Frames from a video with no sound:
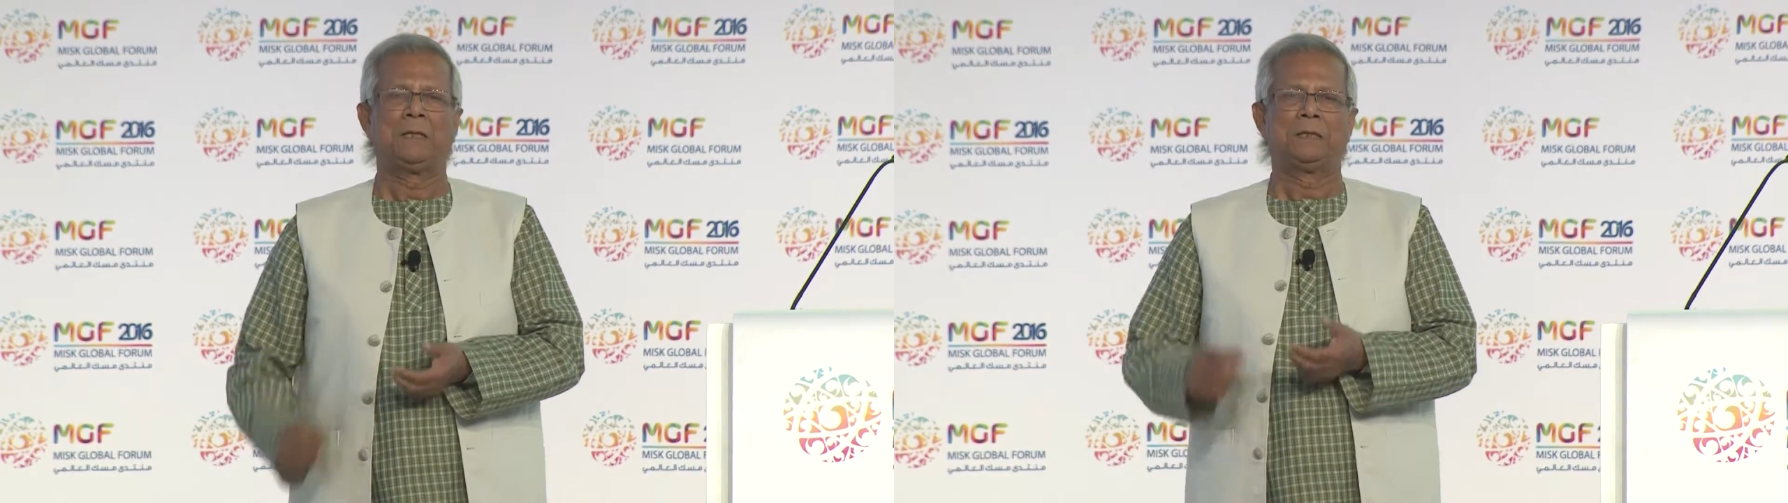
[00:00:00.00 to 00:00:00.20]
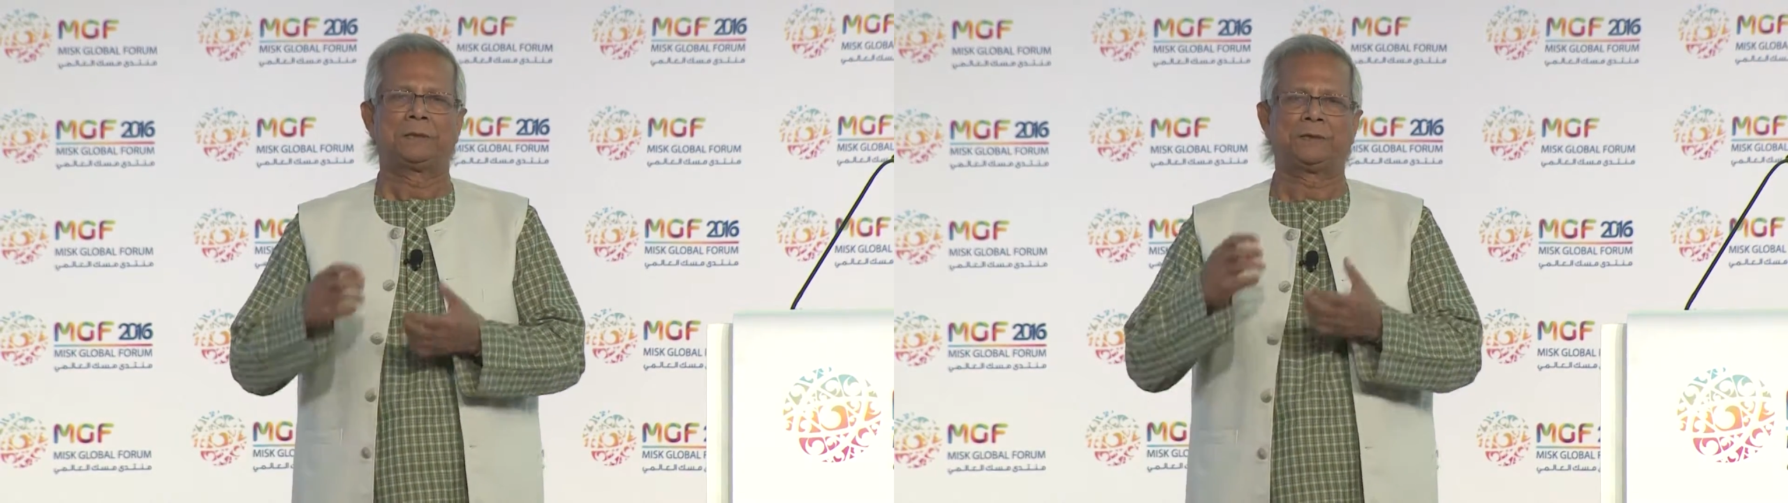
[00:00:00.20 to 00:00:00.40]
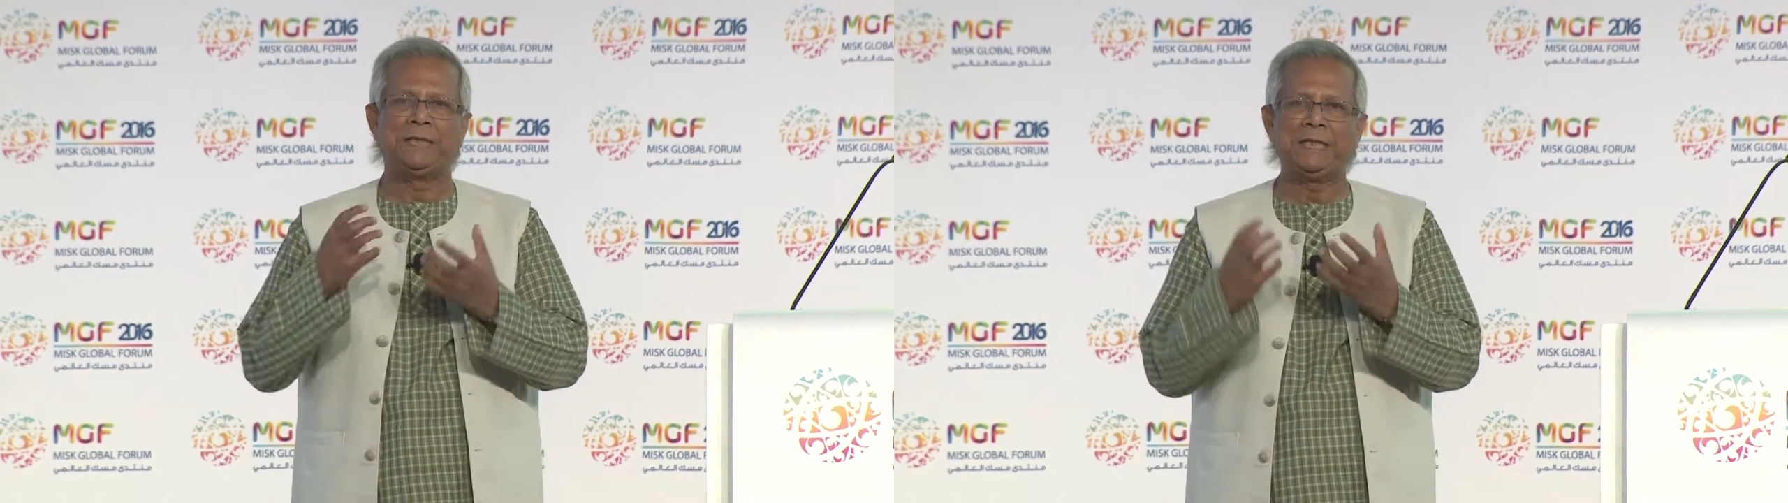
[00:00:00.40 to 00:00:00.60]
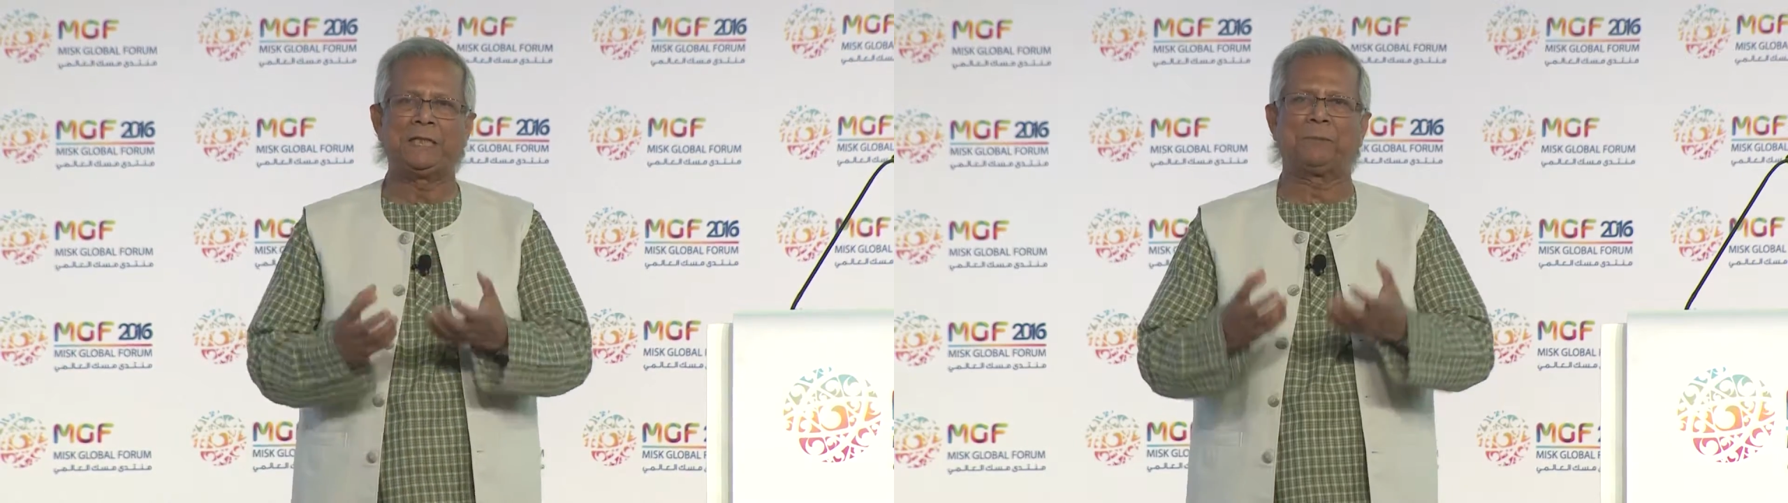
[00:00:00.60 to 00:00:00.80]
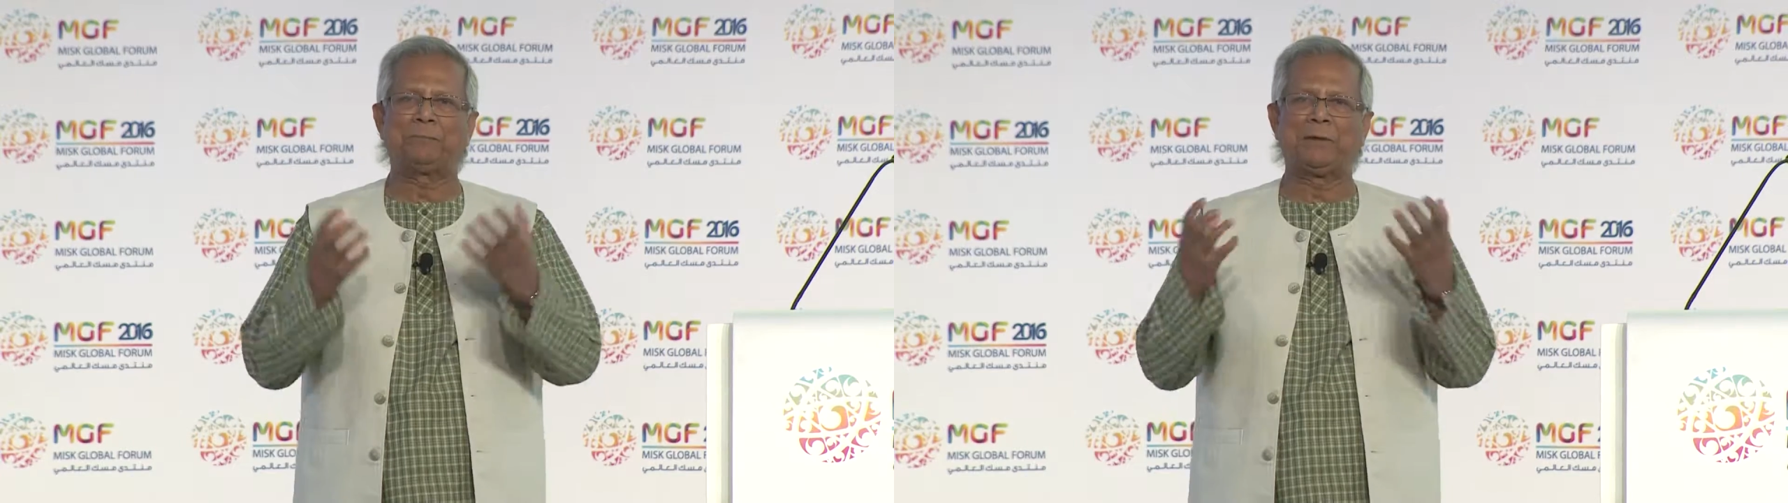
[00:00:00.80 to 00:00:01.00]

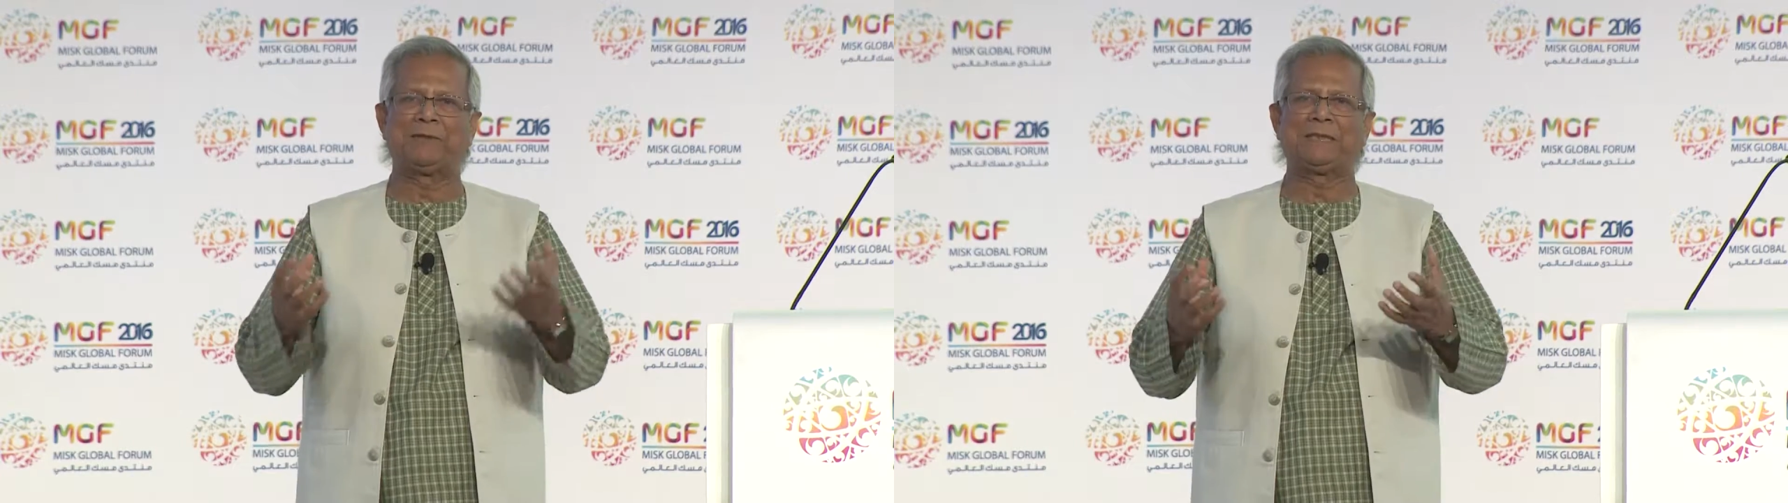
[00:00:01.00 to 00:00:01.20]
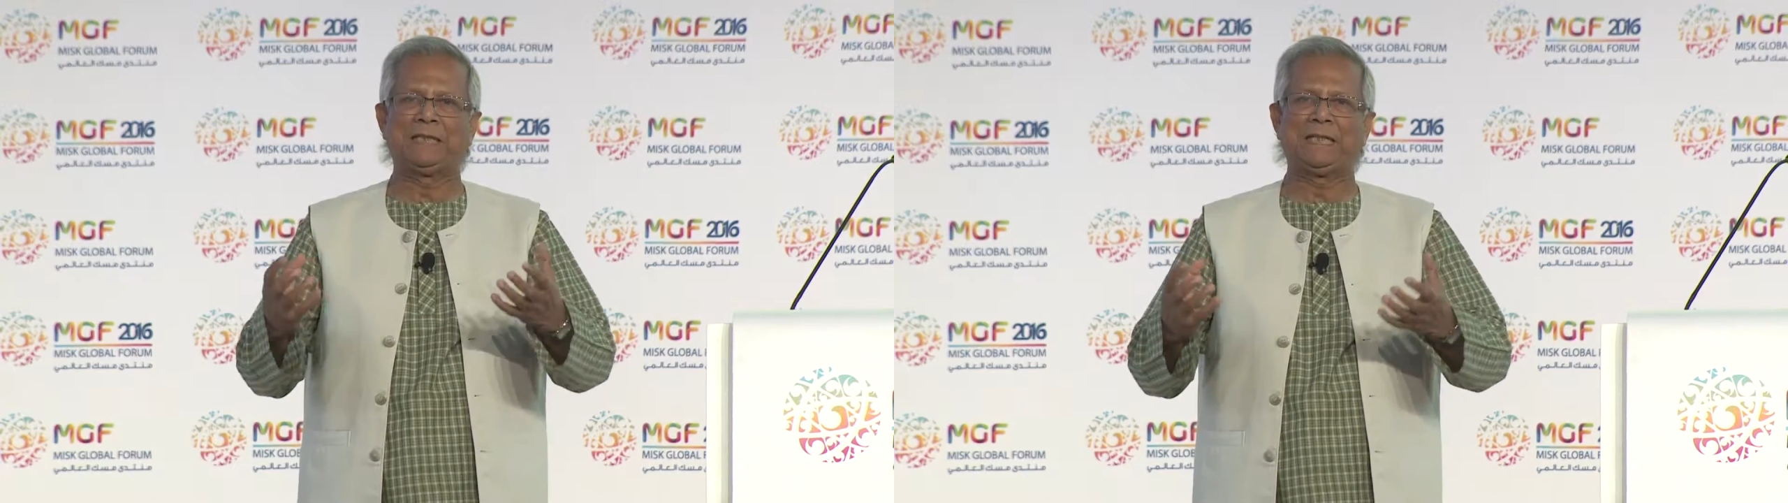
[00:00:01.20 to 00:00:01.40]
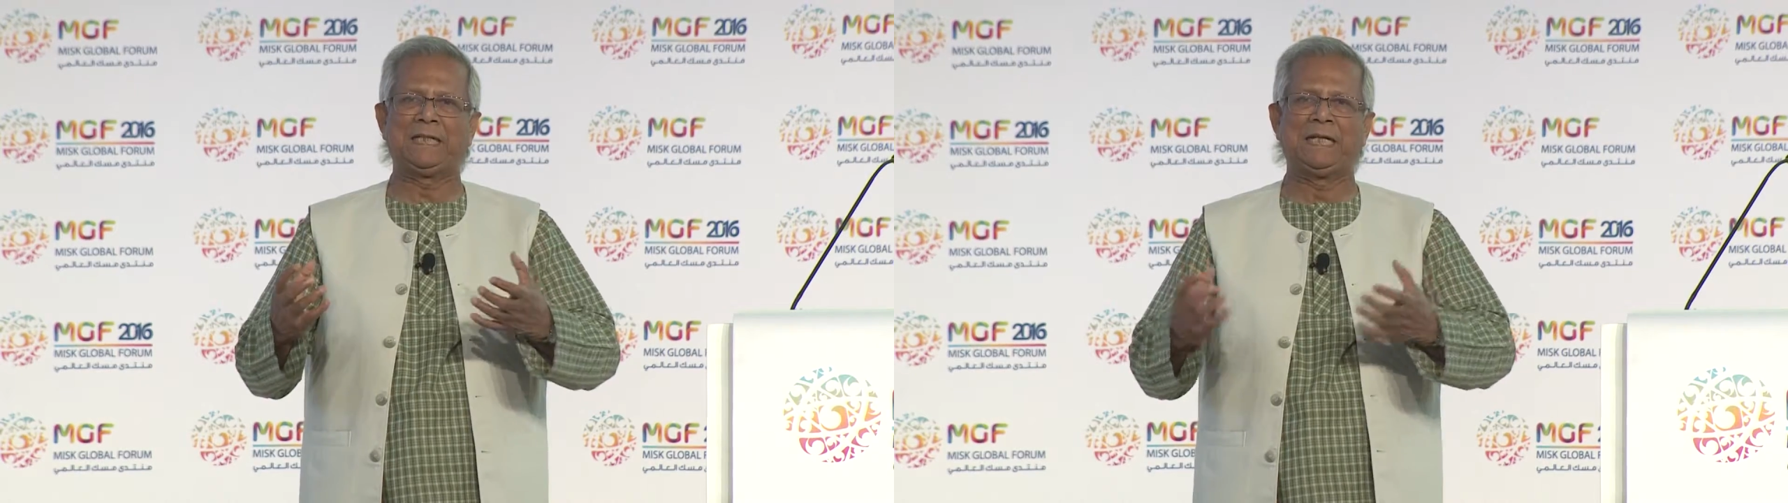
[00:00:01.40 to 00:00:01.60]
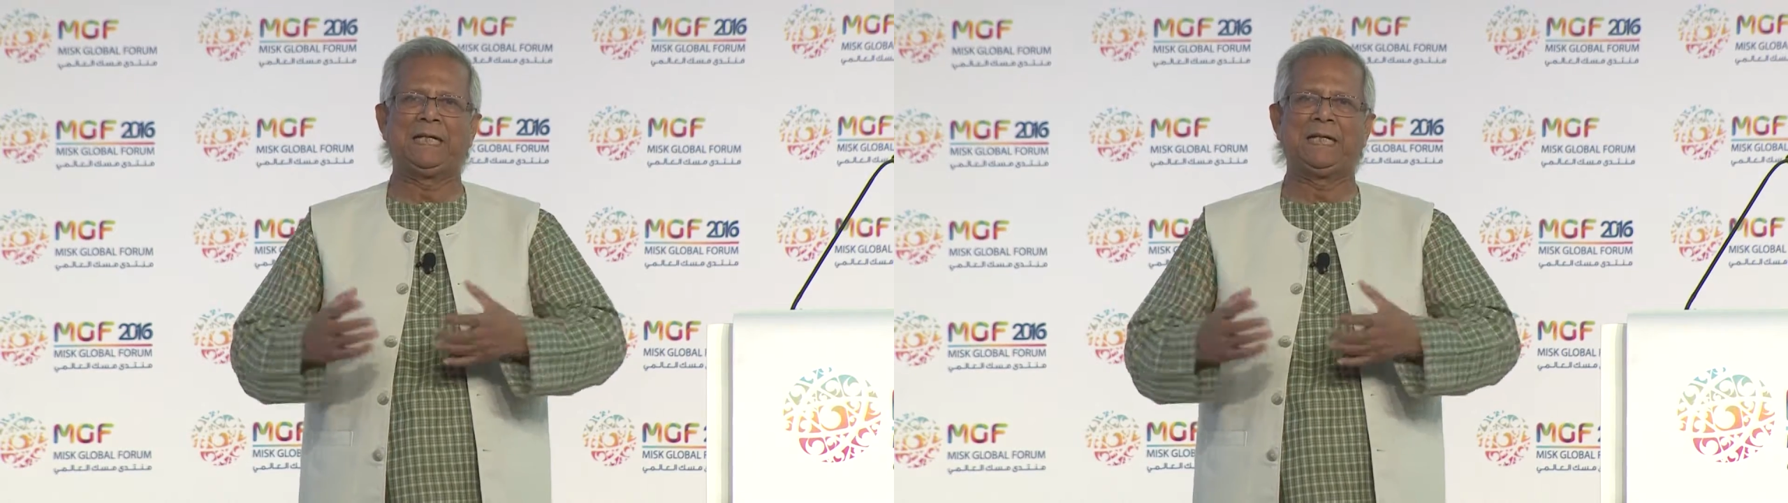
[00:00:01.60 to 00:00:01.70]
Seed of poverty